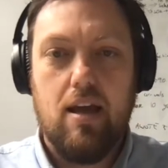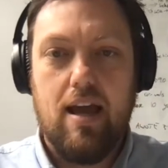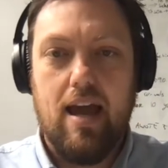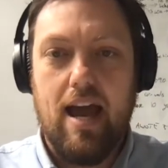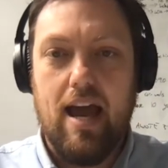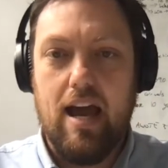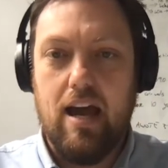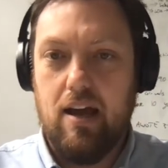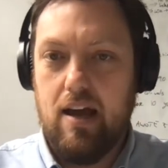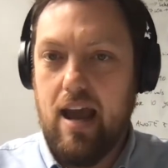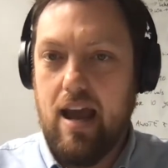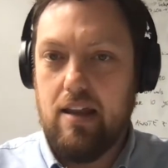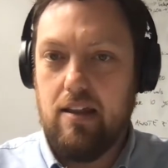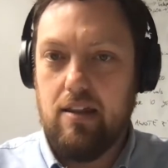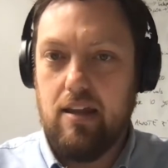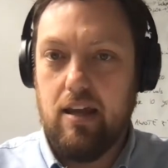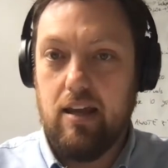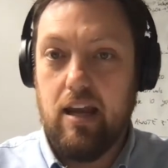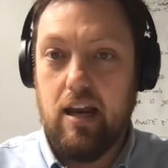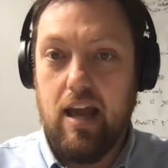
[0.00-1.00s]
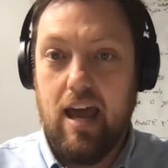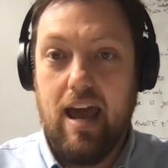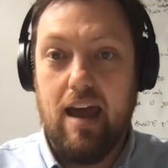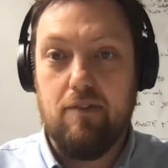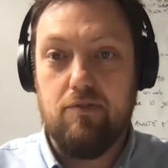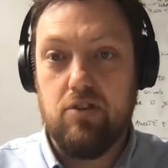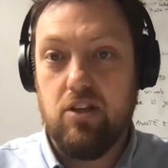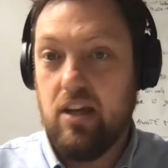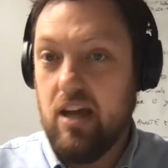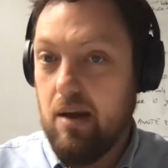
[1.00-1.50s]
And they're going to
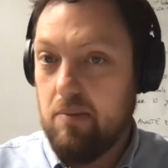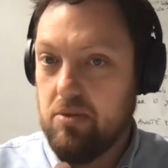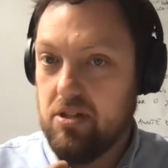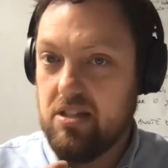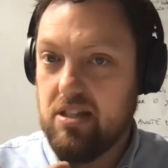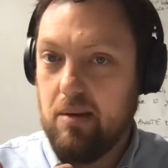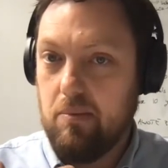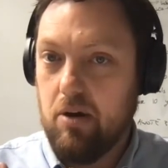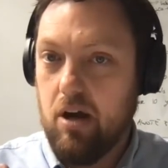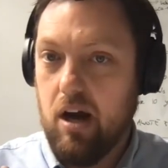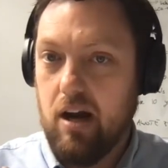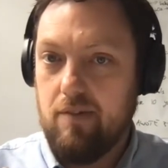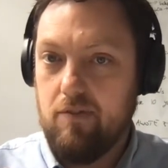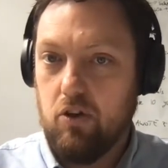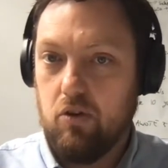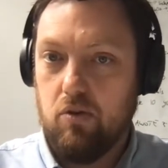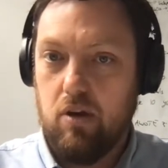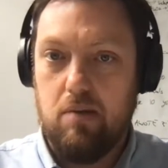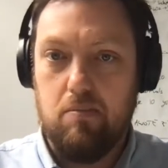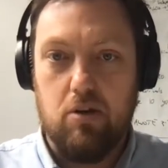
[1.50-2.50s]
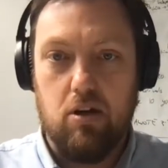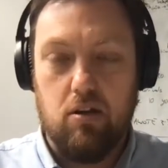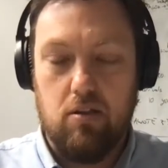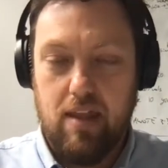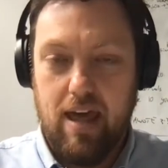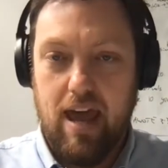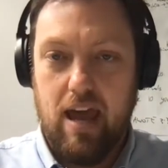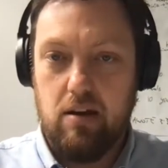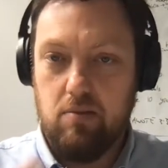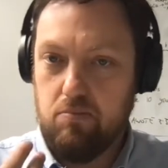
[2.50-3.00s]
have to come to some kind of agreement on
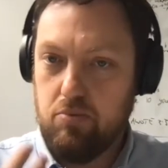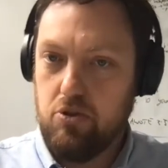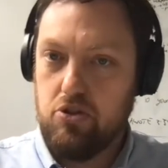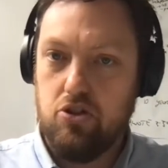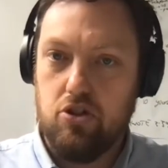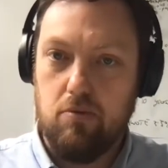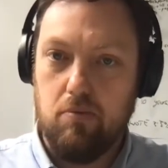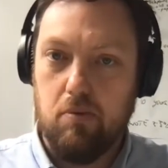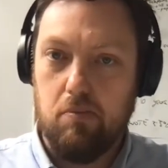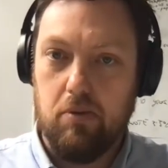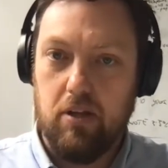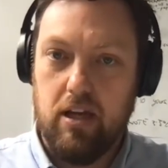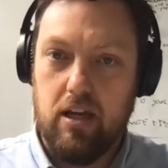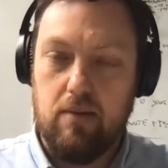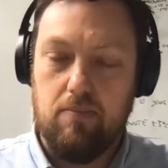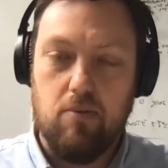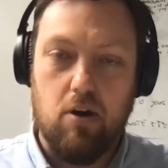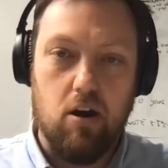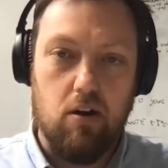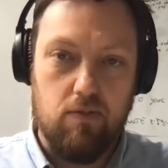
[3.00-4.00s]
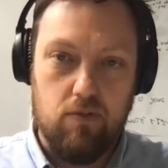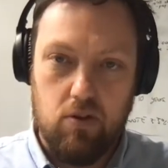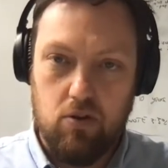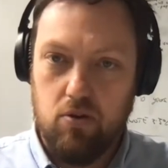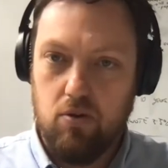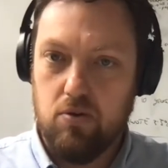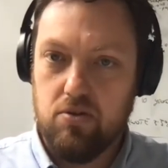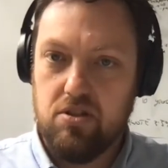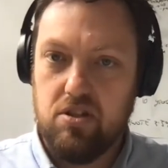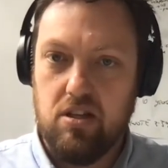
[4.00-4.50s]
that, presumably over the
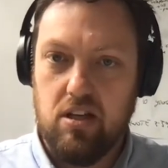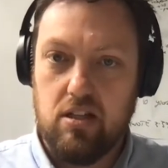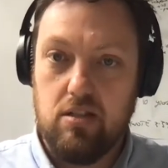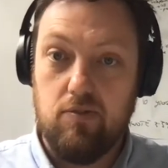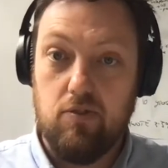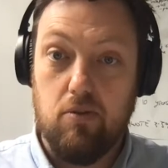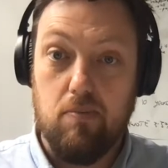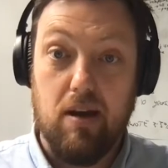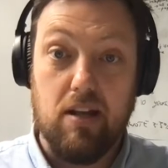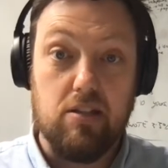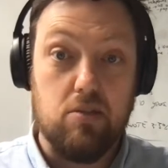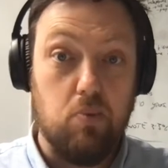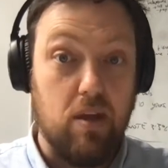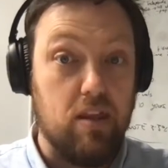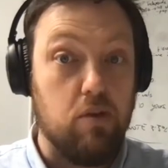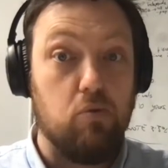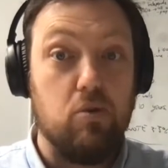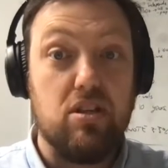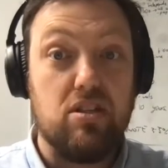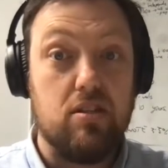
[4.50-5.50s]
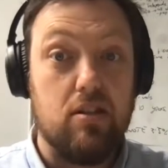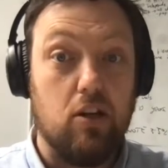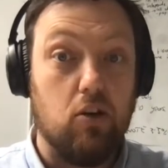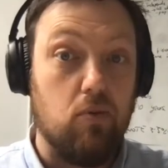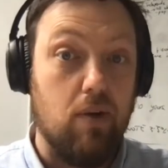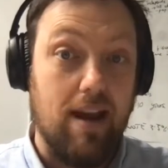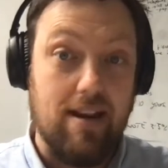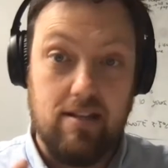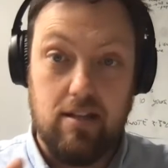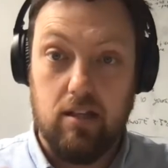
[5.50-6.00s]
course of the next few months, where there isn't a
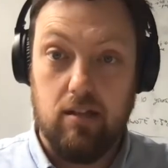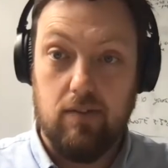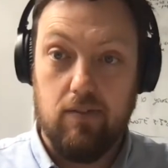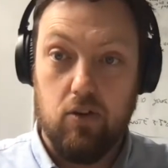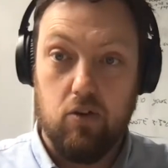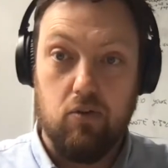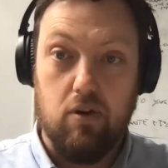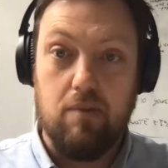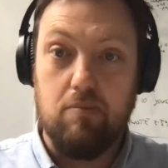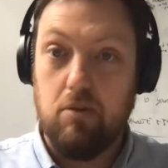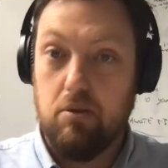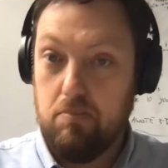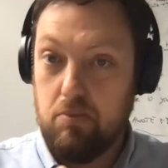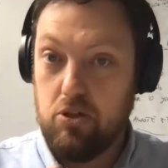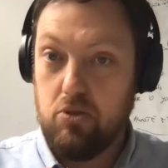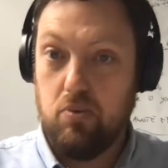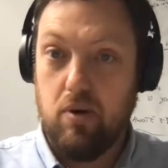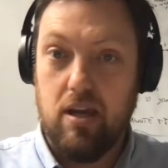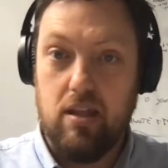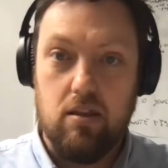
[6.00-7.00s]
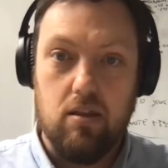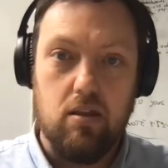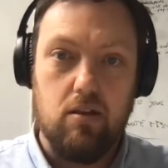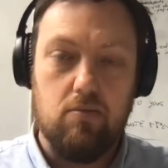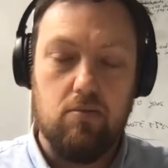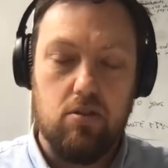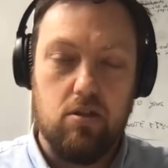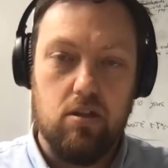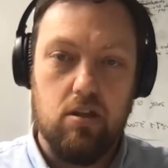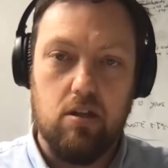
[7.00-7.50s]
great deal of agreement between
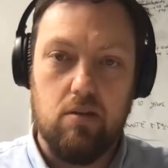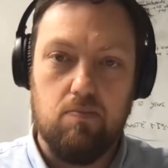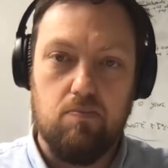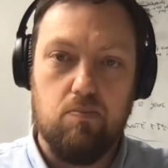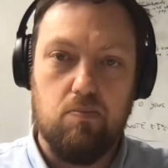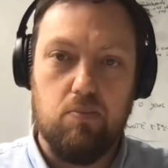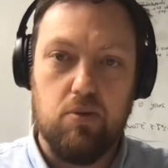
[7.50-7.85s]
the